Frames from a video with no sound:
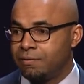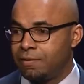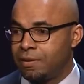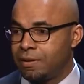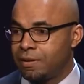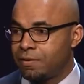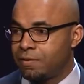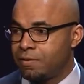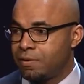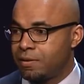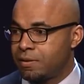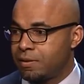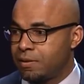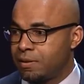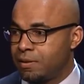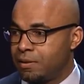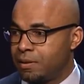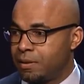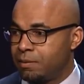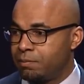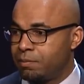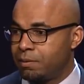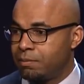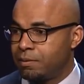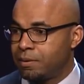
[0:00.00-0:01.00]
literacy in
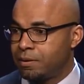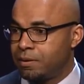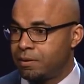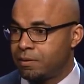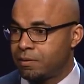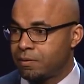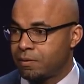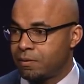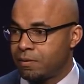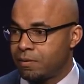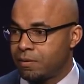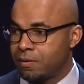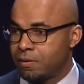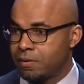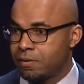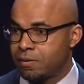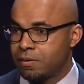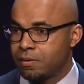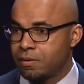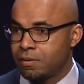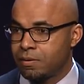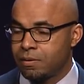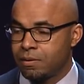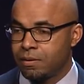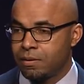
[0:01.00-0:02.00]
the public
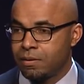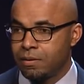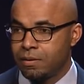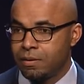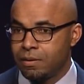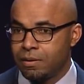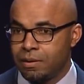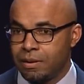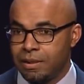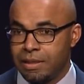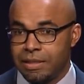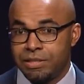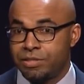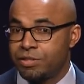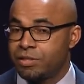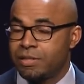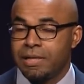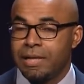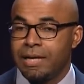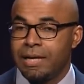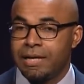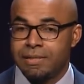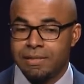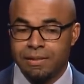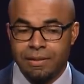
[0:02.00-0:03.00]
discourse. It just
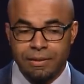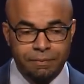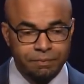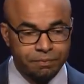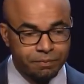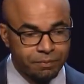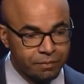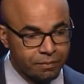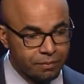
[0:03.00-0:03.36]
hasn't.